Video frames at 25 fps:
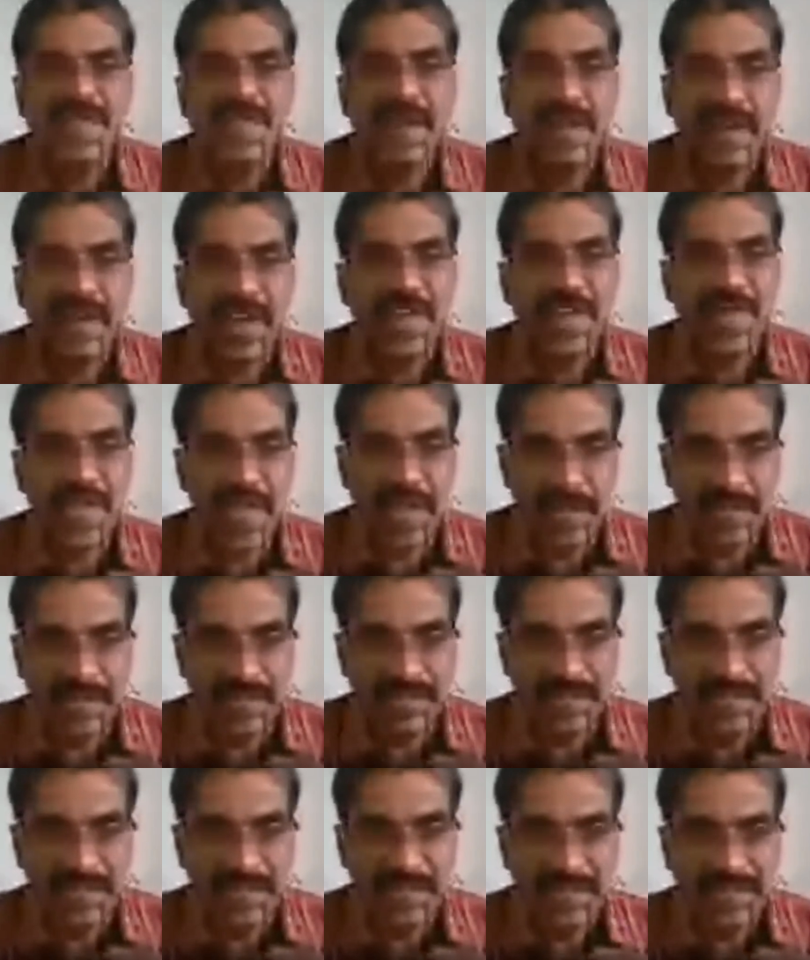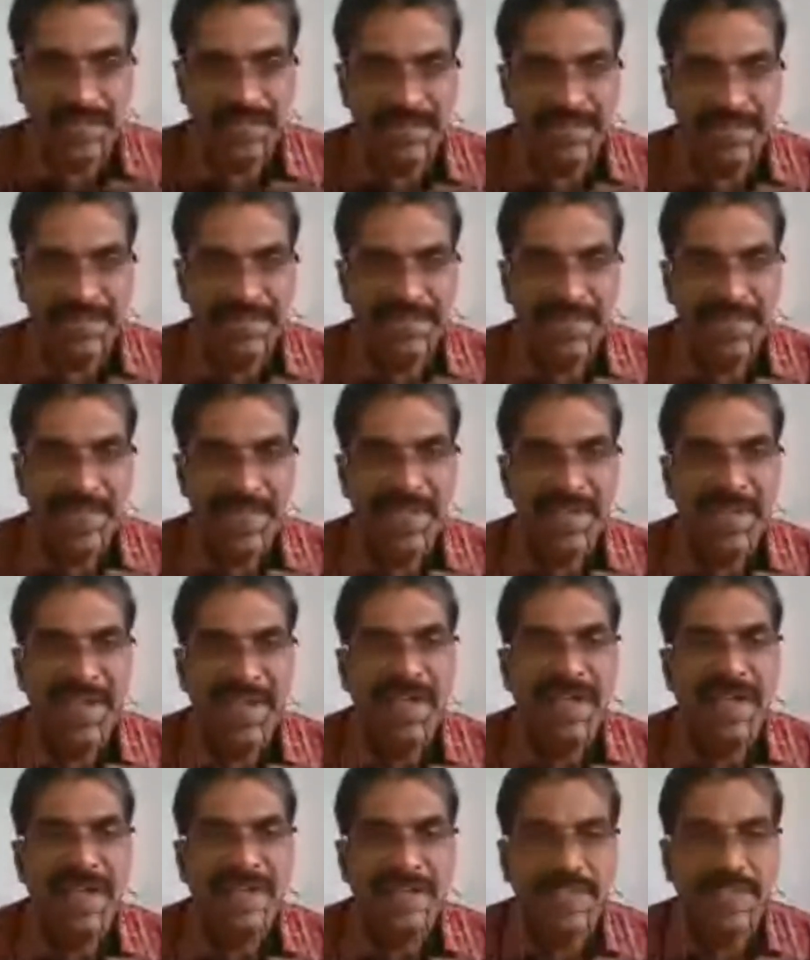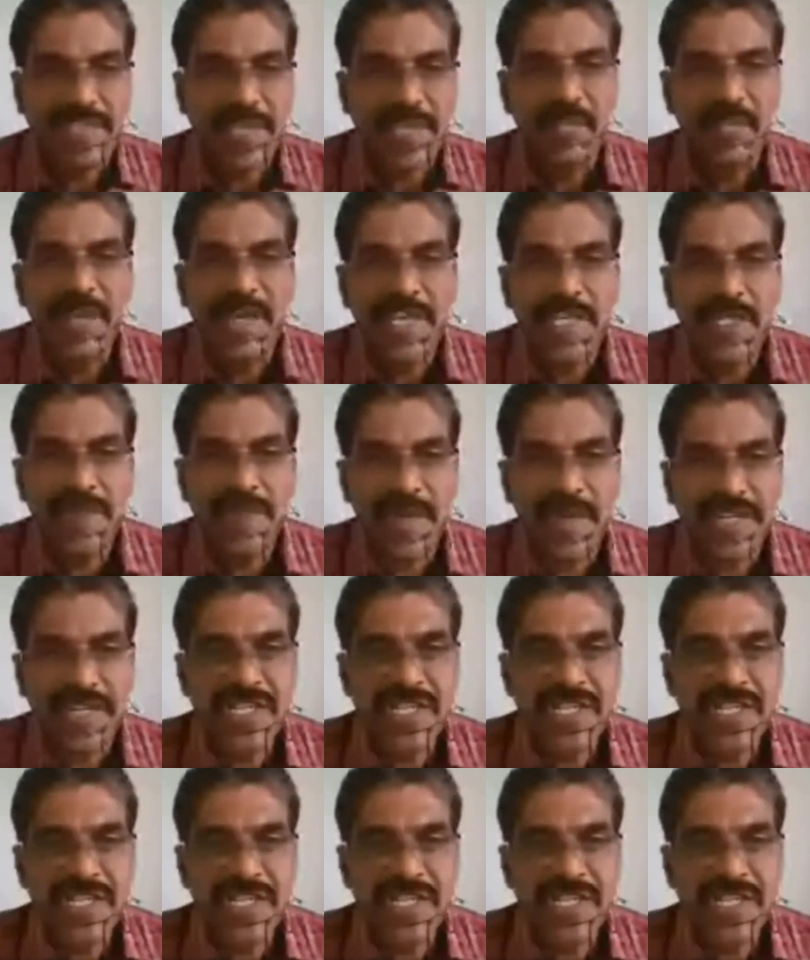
That means the quantum of work